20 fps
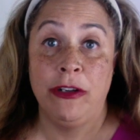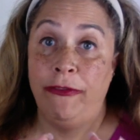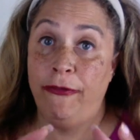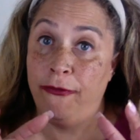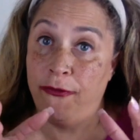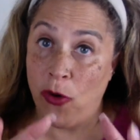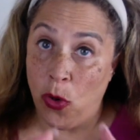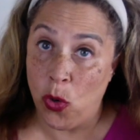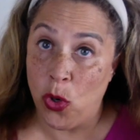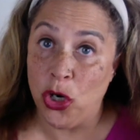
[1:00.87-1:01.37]
a
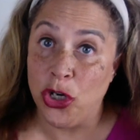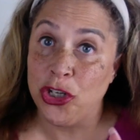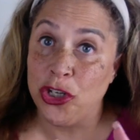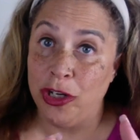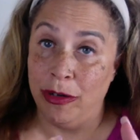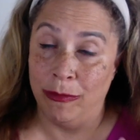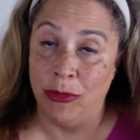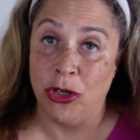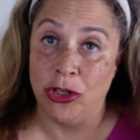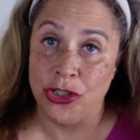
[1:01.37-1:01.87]
Ford
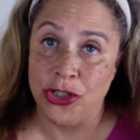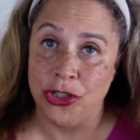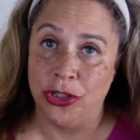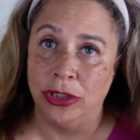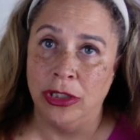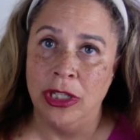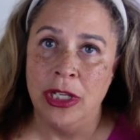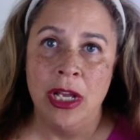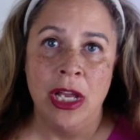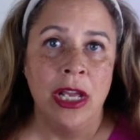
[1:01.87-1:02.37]

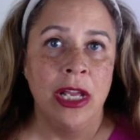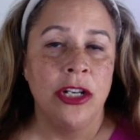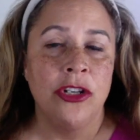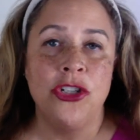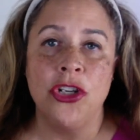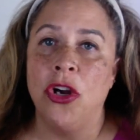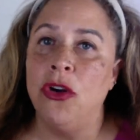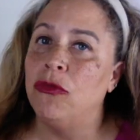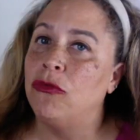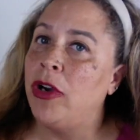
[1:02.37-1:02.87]
commercial,
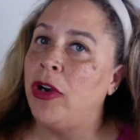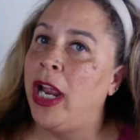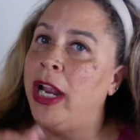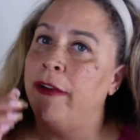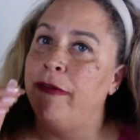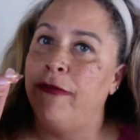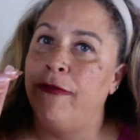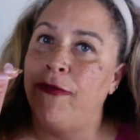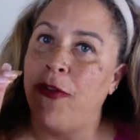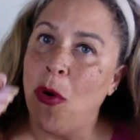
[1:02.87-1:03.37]
don't write
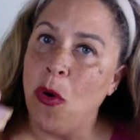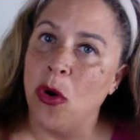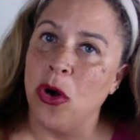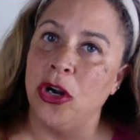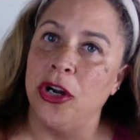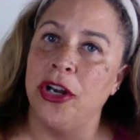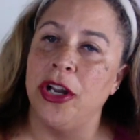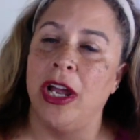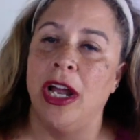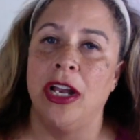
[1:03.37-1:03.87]

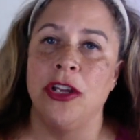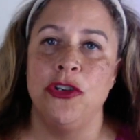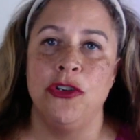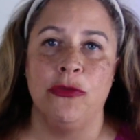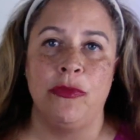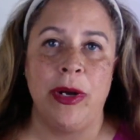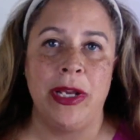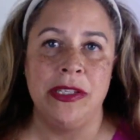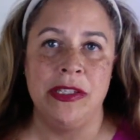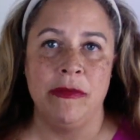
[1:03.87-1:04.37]
Ford on your
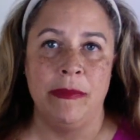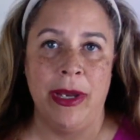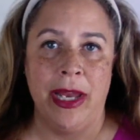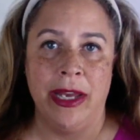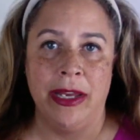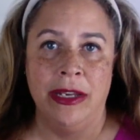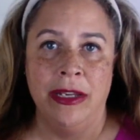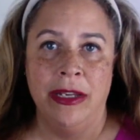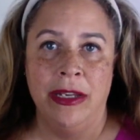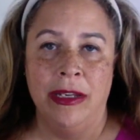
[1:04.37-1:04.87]

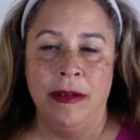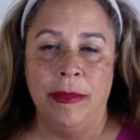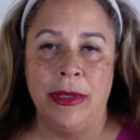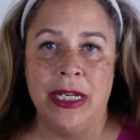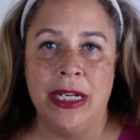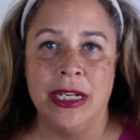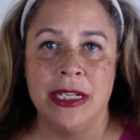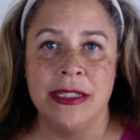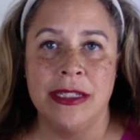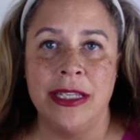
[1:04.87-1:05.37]
resume,
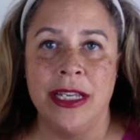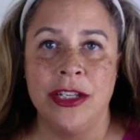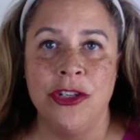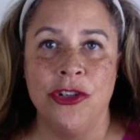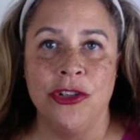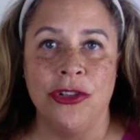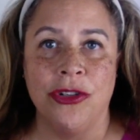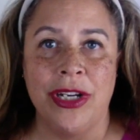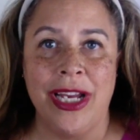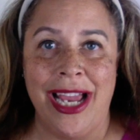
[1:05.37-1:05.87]
because then
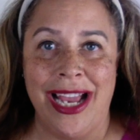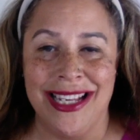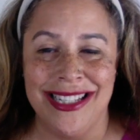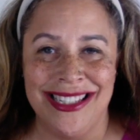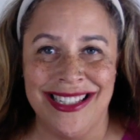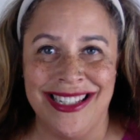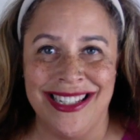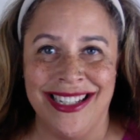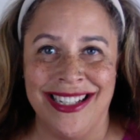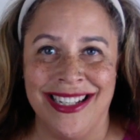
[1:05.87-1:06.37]
your
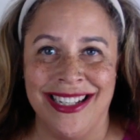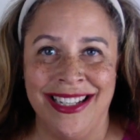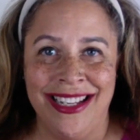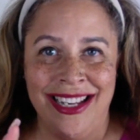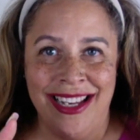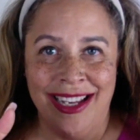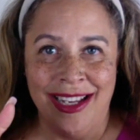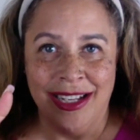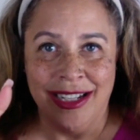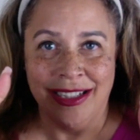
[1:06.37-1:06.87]
casting
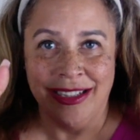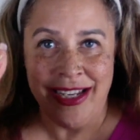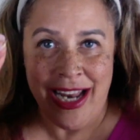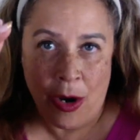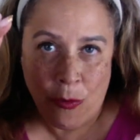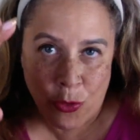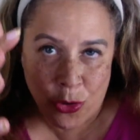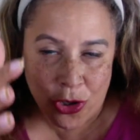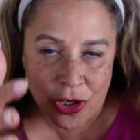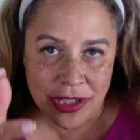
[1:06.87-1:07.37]

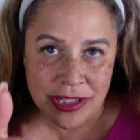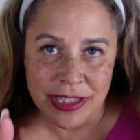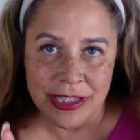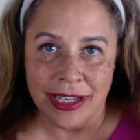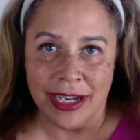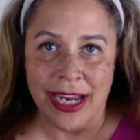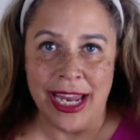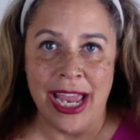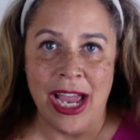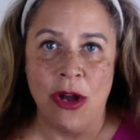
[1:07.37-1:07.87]
network's
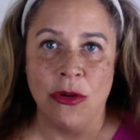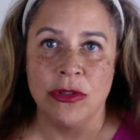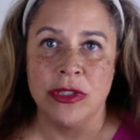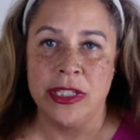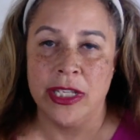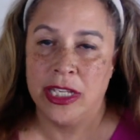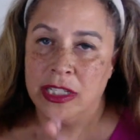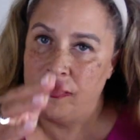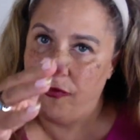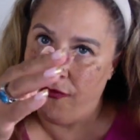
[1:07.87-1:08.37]
account
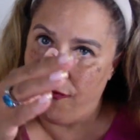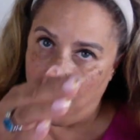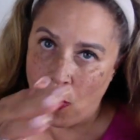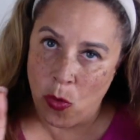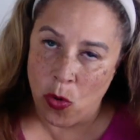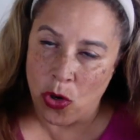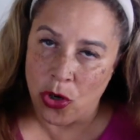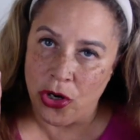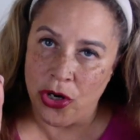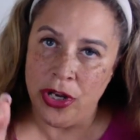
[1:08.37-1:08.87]
says
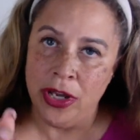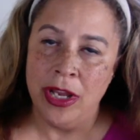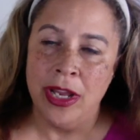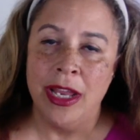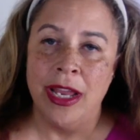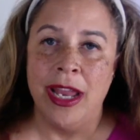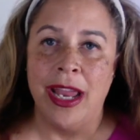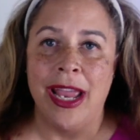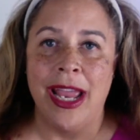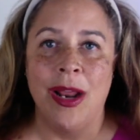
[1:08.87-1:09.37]
Ford,
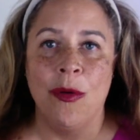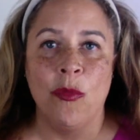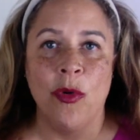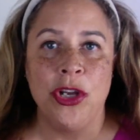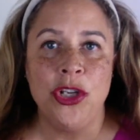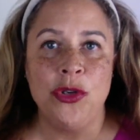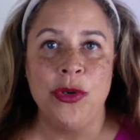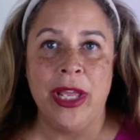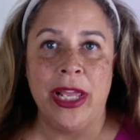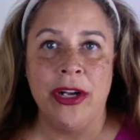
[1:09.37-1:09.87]
and when
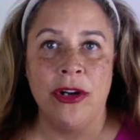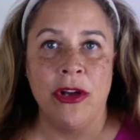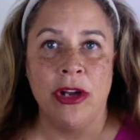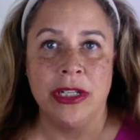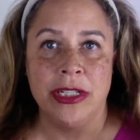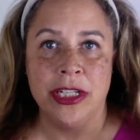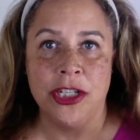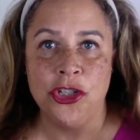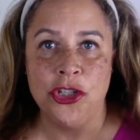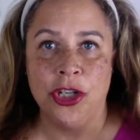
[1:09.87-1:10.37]
you get an
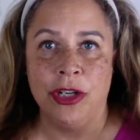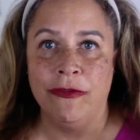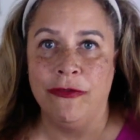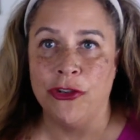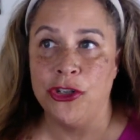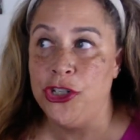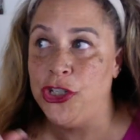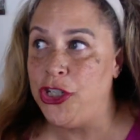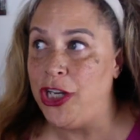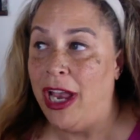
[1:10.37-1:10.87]
audition for
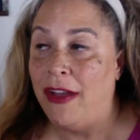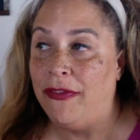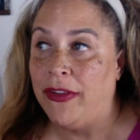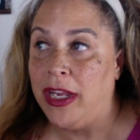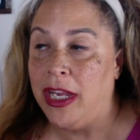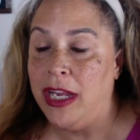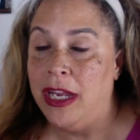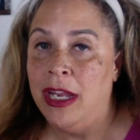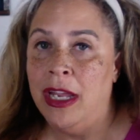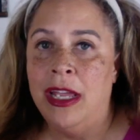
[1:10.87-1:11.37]

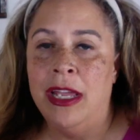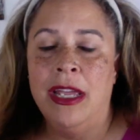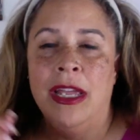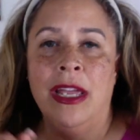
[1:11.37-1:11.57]
Chevy